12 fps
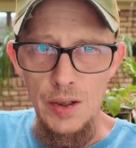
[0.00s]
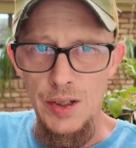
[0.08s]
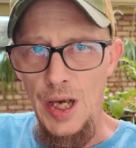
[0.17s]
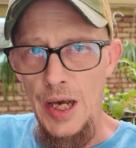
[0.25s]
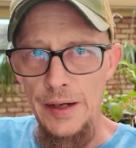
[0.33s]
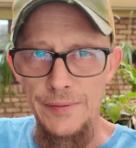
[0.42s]

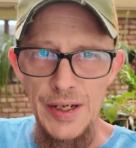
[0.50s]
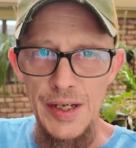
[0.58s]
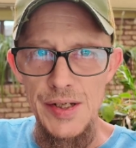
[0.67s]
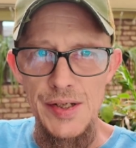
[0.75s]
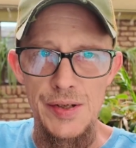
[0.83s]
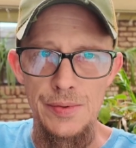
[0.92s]
kind of, I
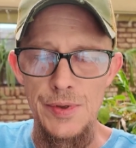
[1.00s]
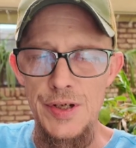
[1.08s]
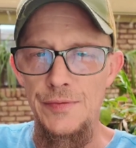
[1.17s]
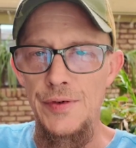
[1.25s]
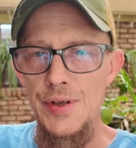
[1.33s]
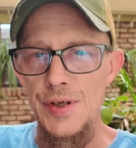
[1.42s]
guess the
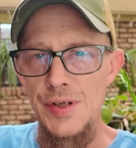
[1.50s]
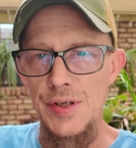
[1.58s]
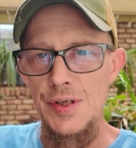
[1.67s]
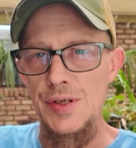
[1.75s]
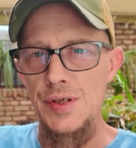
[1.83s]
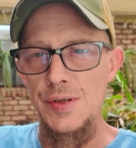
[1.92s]
reason for this
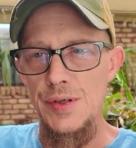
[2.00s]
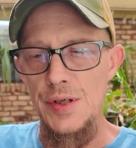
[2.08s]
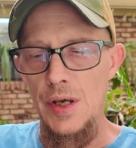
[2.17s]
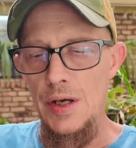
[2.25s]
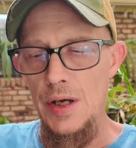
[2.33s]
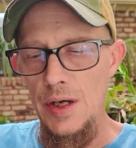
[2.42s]
is,
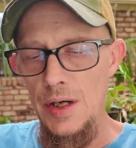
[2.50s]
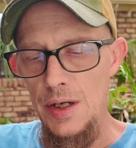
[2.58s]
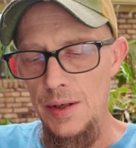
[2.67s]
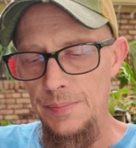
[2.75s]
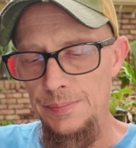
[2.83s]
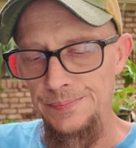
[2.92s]

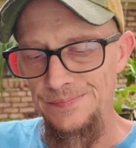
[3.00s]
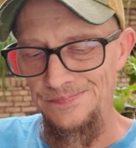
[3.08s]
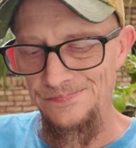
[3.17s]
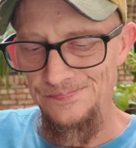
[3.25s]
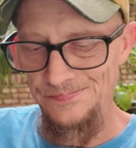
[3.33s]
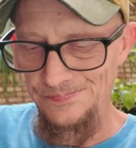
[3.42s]
I
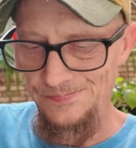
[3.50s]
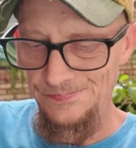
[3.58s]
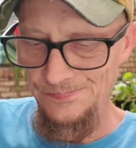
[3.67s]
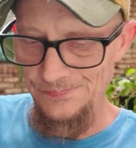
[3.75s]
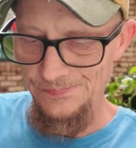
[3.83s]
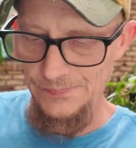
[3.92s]

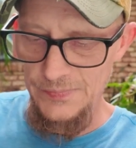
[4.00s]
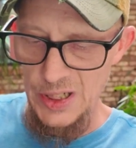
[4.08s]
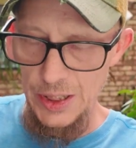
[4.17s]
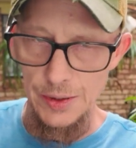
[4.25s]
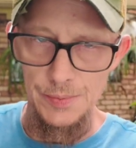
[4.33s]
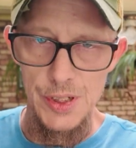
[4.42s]

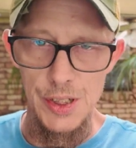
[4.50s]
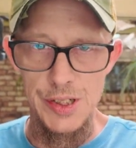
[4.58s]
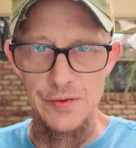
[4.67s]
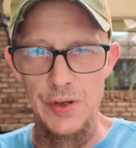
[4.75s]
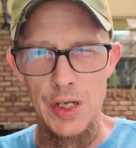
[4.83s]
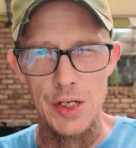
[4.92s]
don't know,
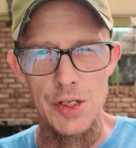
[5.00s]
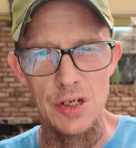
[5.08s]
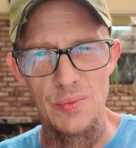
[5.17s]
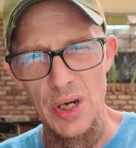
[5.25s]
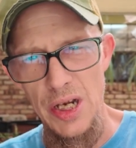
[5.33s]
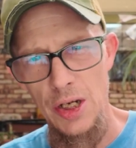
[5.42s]
justification
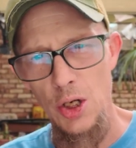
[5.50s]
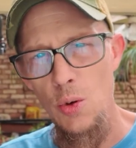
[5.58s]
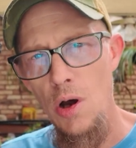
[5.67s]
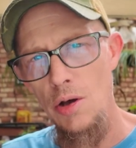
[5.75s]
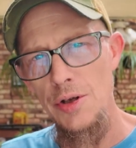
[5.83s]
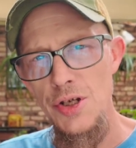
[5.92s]
in buying a
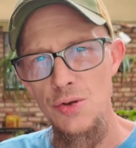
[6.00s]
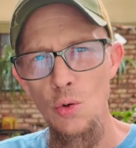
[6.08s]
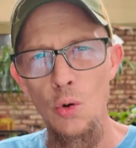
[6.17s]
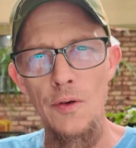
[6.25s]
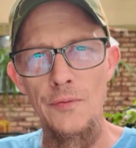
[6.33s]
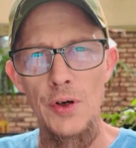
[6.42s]
quality
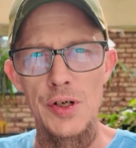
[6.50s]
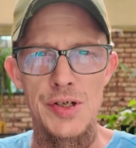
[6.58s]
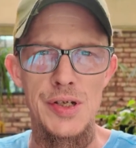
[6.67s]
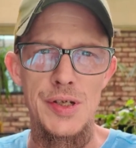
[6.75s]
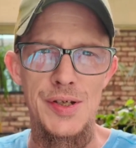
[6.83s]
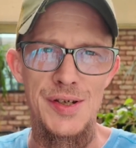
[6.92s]
tool
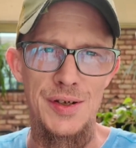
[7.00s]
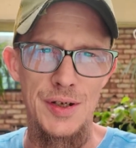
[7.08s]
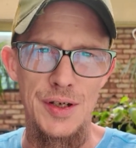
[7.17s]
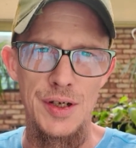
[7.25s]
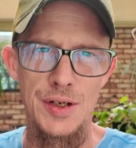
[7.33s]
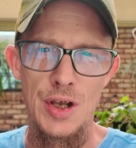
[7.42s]
versus
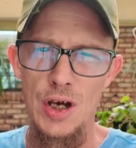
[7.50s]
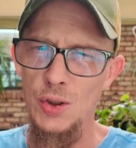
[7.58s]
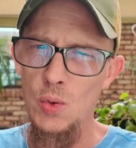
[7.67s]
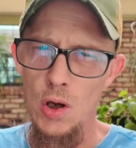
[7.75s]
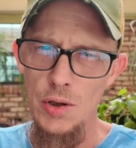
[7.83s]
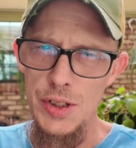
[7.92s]
a
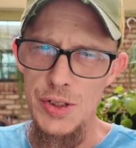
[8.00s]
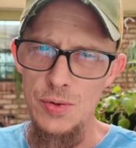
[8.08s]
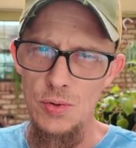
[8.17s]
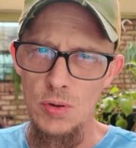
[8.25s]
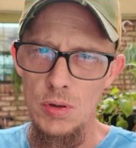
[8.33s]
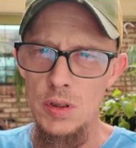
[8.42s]
non-quality
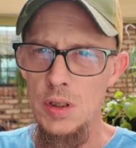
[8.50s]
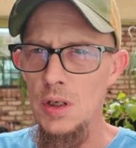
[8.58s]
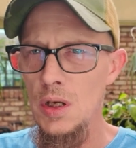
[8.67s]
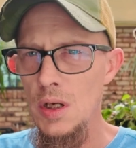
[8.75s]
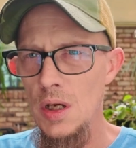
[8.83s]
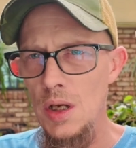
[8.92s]
tool.
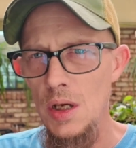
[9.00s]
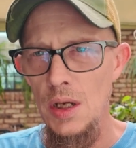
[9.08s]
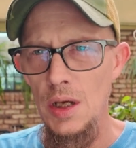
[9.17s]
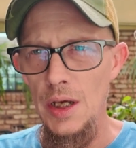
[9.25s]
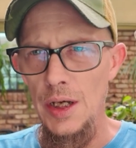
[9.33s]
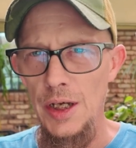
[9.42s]

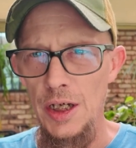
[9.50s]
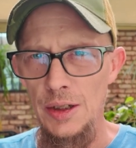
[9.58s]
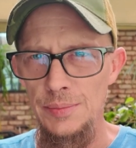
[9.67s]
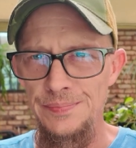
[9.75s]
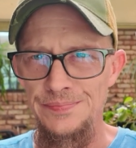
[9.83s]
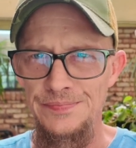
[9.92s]

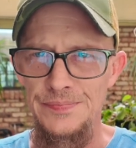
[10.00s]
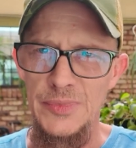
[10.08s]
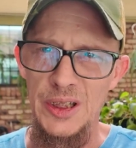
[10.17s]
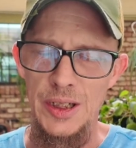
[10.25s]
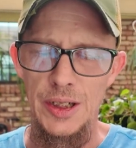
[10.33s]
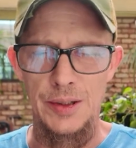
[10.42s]
And
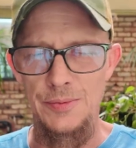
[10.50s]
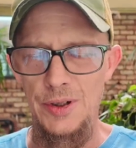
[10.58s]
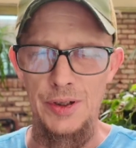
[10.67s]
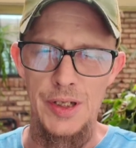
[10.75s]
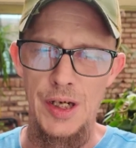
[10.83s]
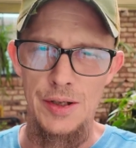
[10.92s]
like
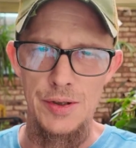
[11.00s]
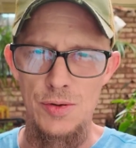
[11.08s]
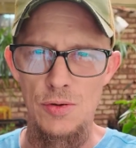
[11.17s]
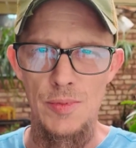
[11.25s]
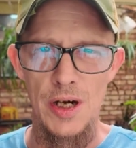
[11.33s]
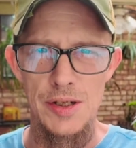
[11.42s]
really kind of the
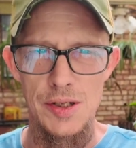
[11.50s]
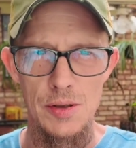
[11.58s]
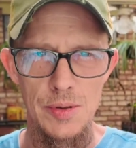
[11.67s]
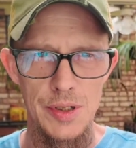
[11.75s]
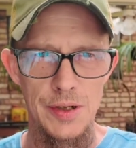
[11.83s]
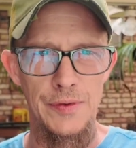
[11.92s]
tool market's a
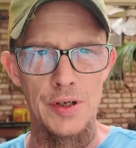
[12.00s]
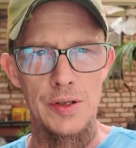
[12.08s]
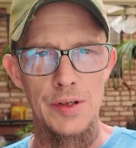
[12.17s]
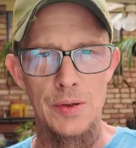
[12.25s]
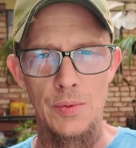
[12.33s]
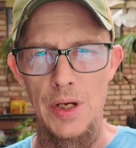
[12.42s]
little bit different
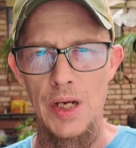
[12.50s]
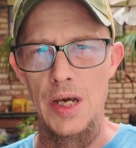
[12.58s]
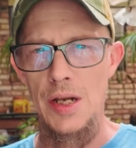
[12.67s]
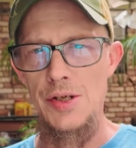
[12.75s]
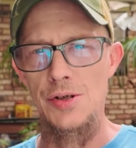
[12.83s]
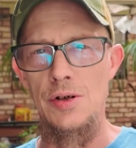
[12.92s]
than when I
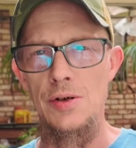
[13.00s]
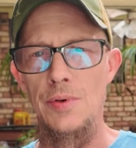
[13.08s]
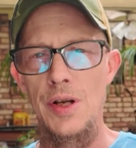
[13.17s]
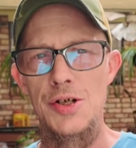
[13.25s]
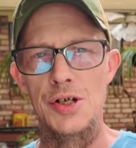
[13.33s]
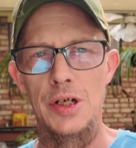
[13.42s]
kind of started
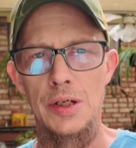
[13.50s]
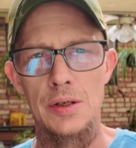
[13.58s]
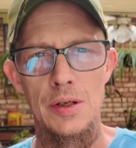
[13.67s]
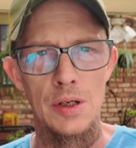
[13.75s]
wrenching,